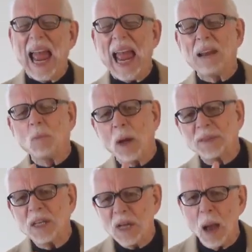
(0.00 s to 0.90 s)
and
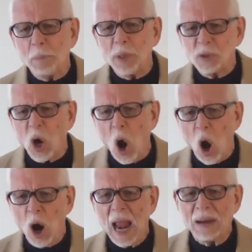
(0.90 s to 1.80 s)
what the numbers
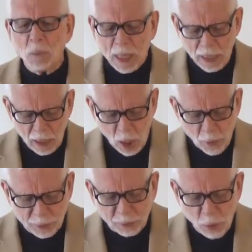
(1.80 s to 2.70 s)
are. And we're going to
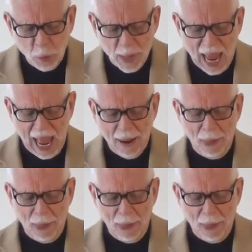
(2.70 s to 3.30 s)
go through that.